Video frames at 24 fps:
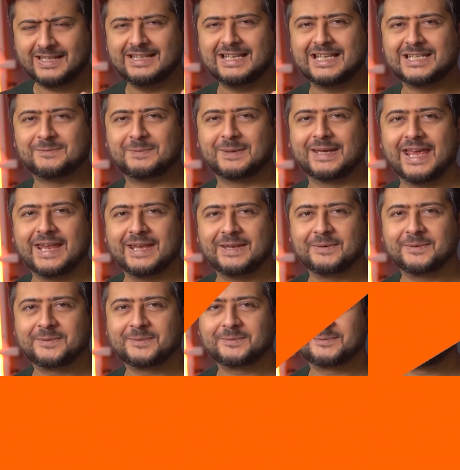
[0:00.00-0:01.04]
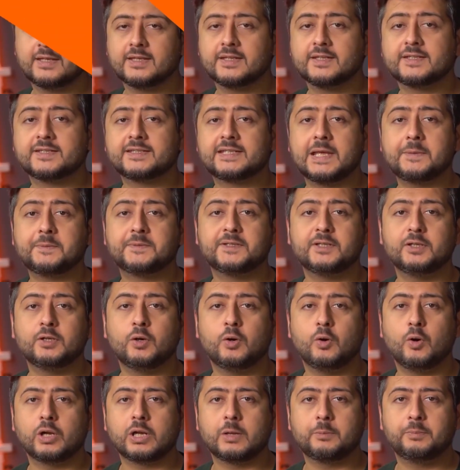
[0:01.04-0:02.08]
Let's begin. Step
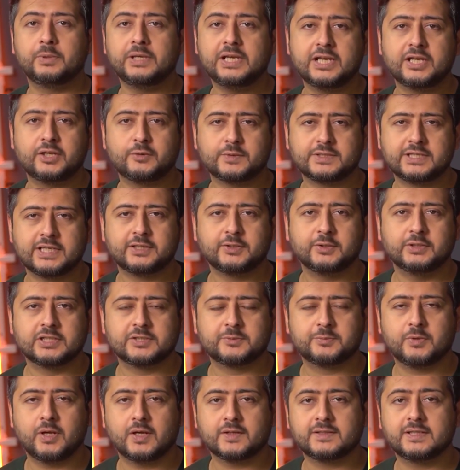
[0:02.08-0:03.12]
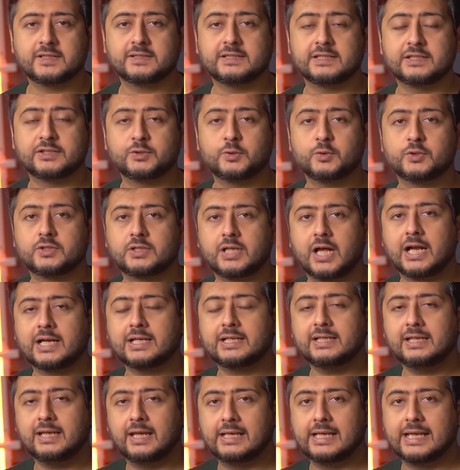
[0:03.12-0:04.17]
0 or a prerequisite to this process is to
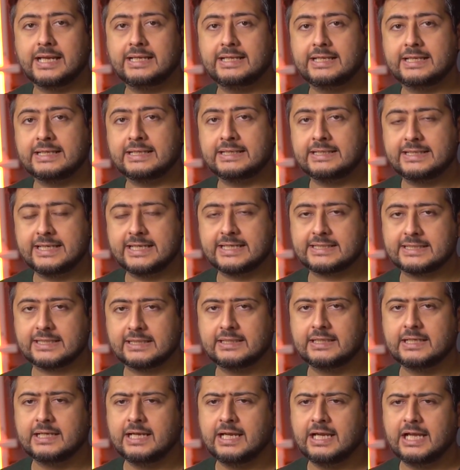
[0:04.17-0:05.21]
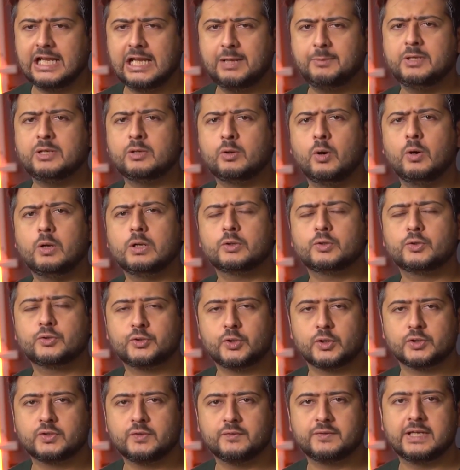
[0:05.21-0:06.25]
start collecting data. And I mean all
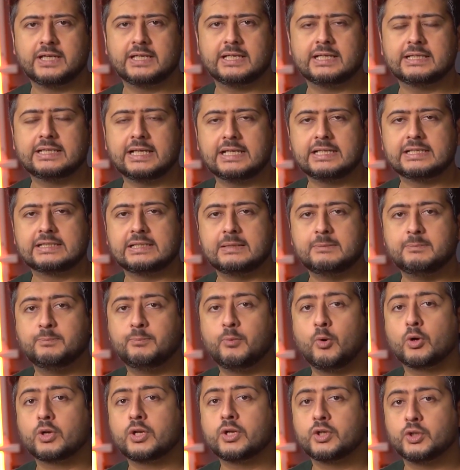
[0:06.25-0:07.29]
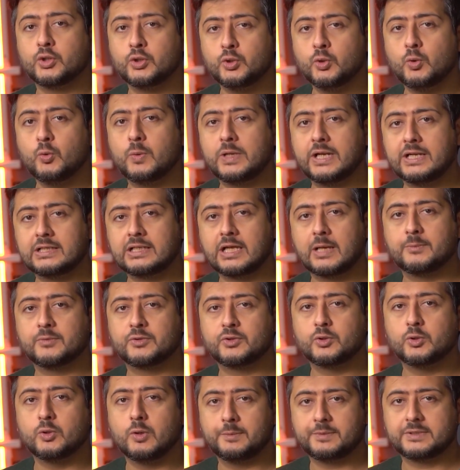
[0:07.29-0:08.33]
sorts of data that is important to you when it comes
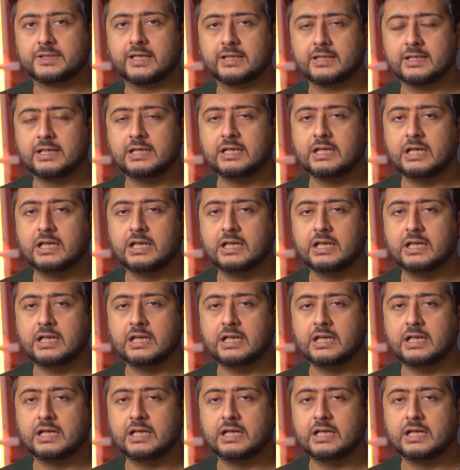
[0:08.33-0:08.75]
to your website.